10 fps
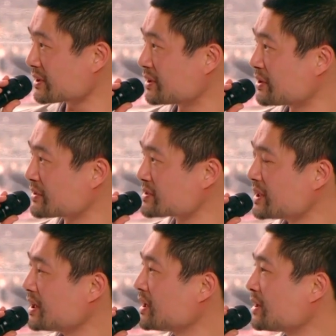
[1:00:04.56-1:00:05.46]
our clothes,
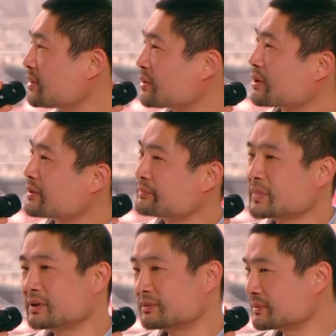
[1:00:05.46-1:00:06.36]
or
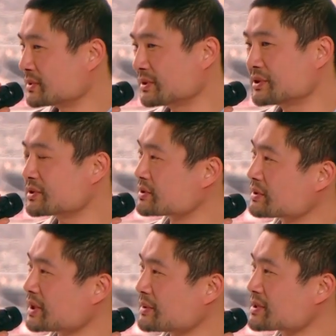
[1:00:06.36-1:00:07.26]
solutions to
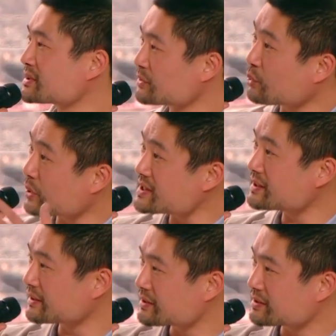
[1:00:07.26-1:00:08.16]
climate change. So we're
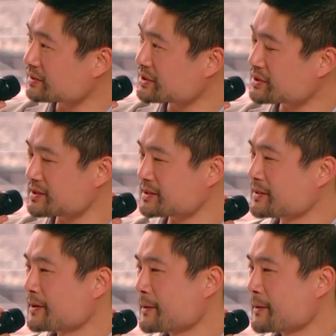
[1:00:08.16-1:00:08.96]
seeing the solutions,